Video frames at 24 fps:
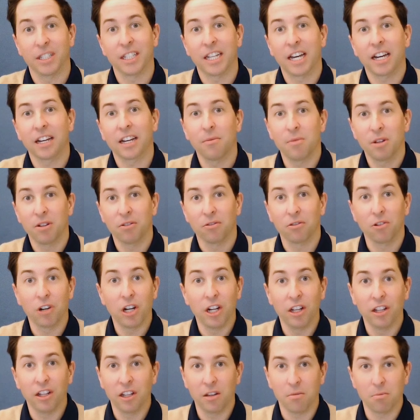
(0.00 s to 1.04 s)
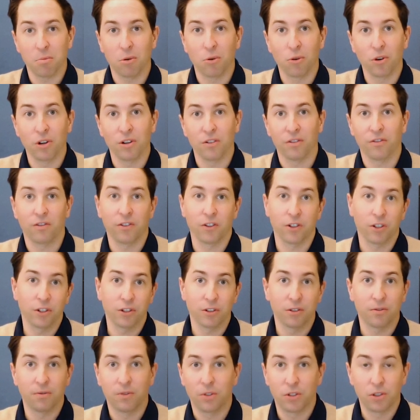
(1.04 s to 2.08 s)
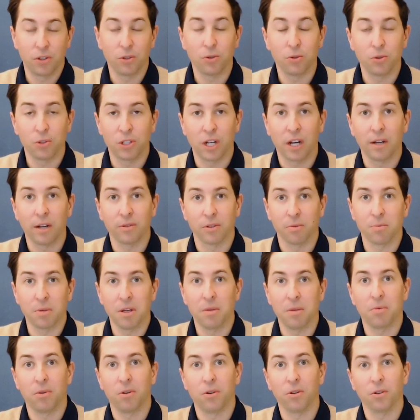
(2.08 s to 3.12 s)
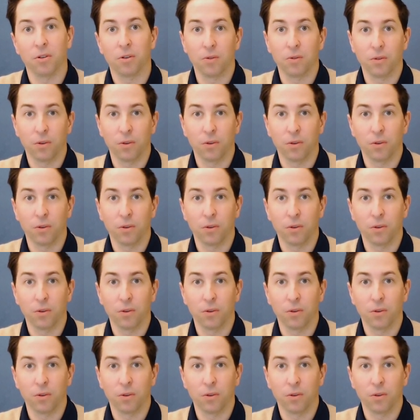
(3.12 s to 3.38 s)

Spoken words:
that can be really important for two types of people.